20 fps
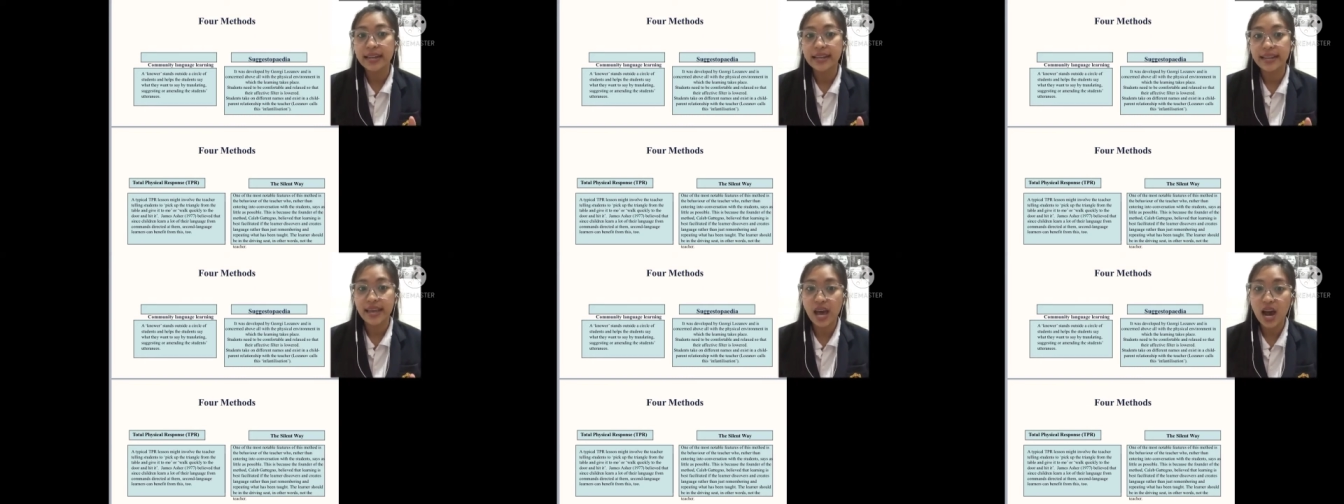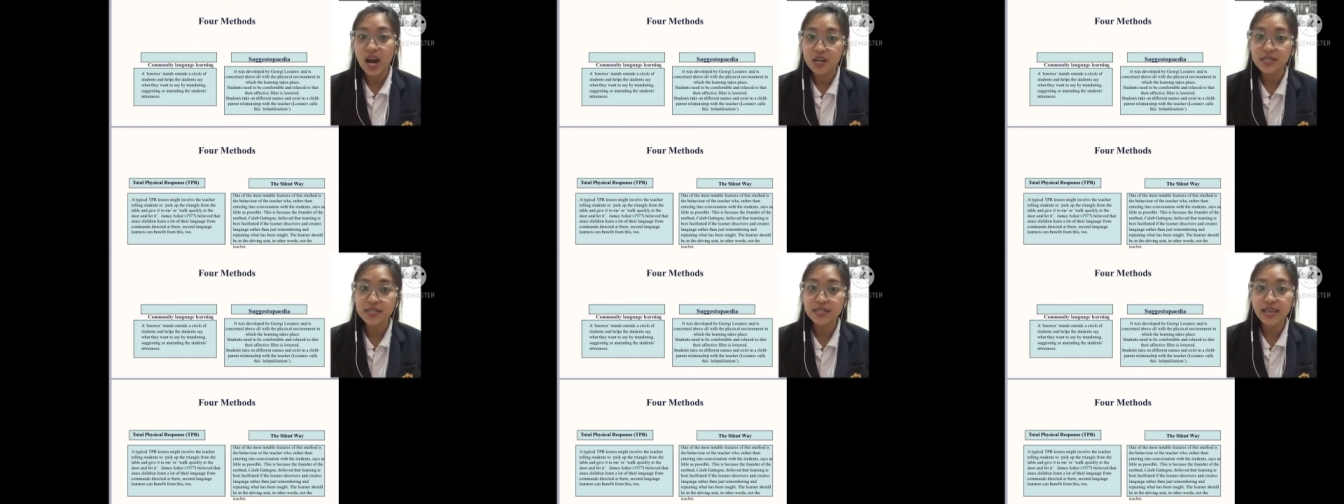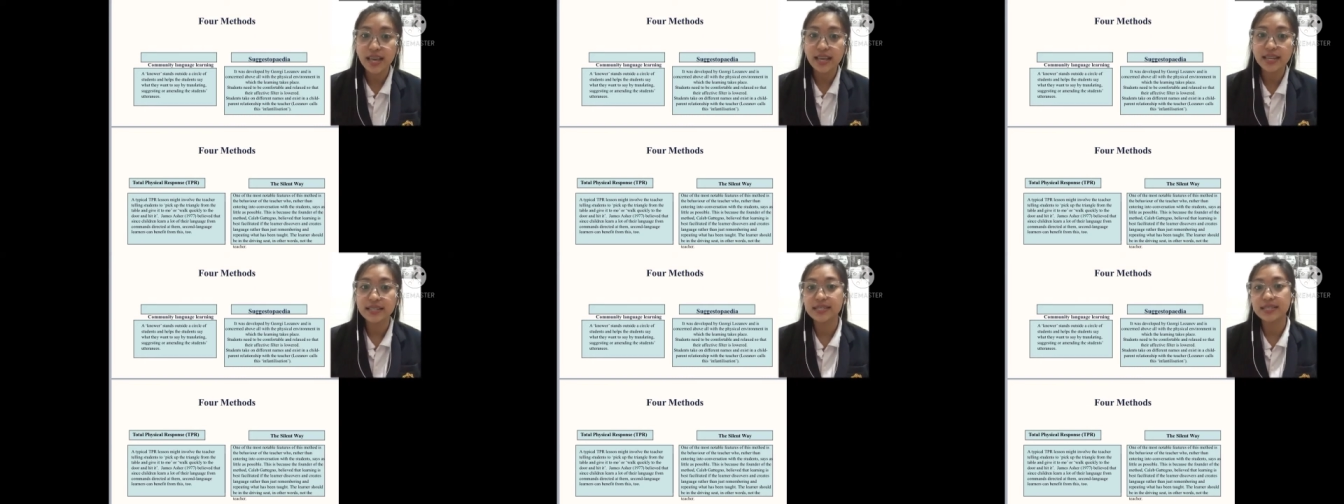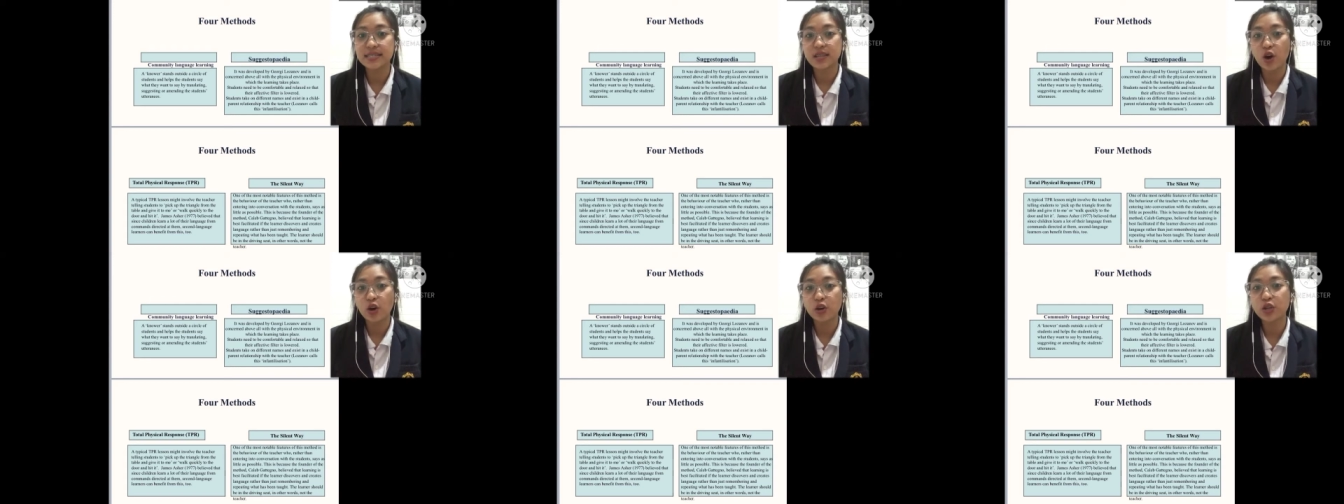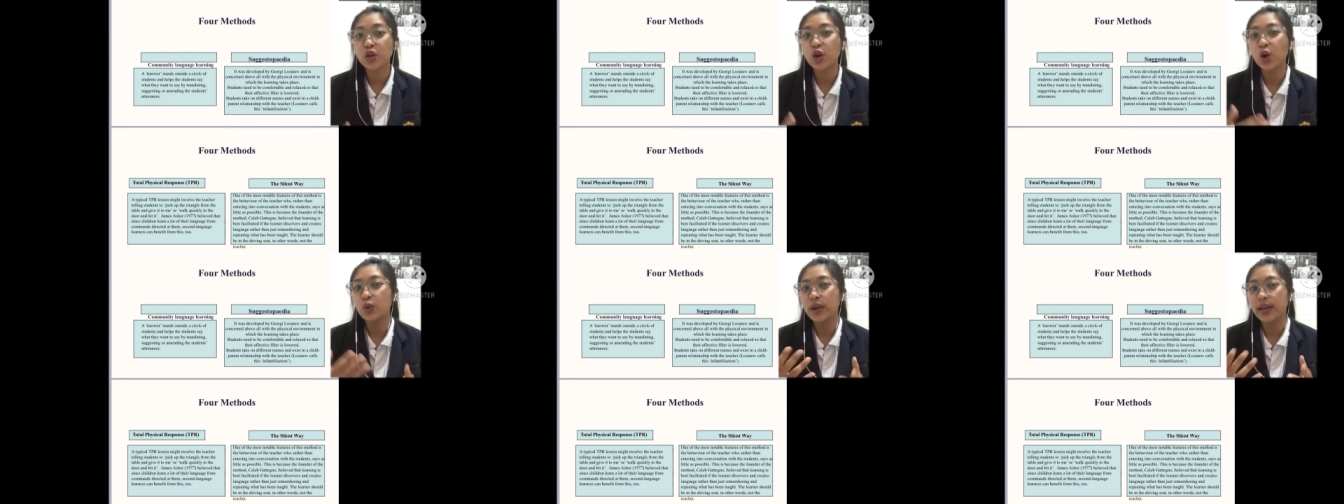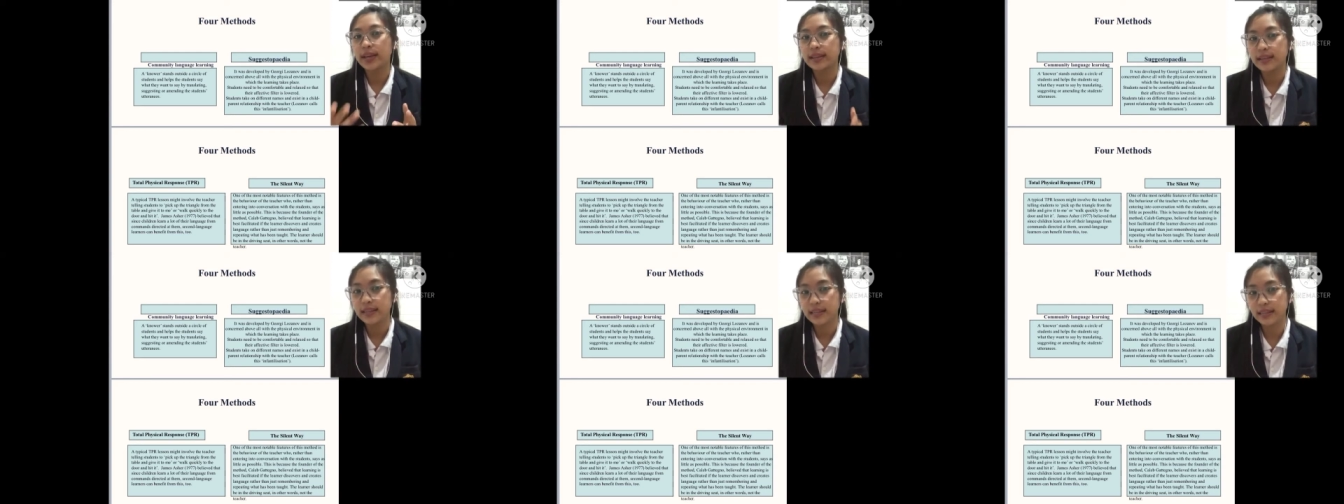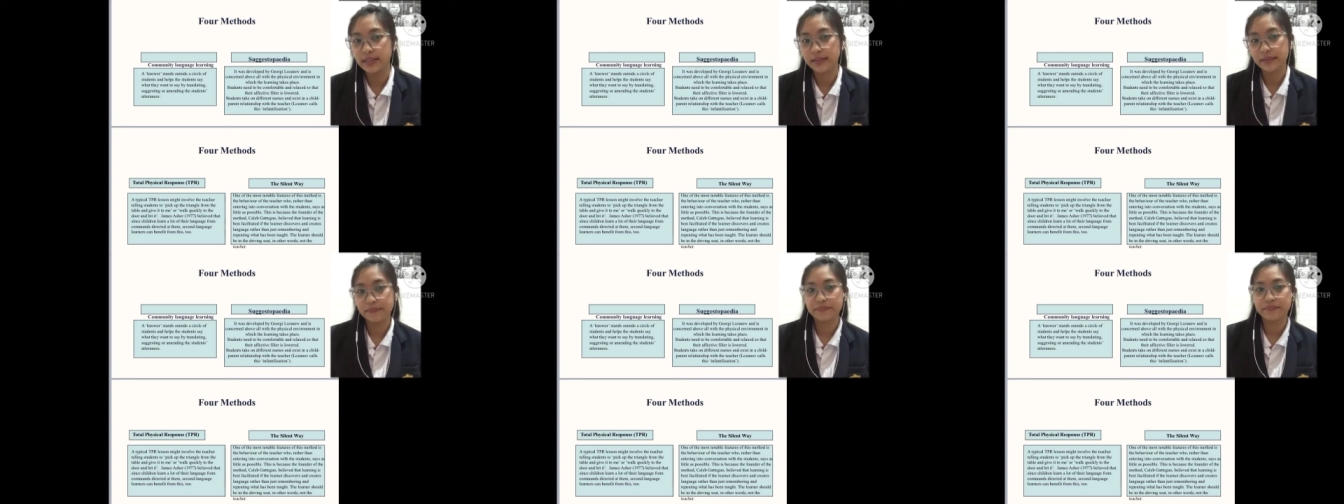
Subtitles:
they are saying the sound correctly,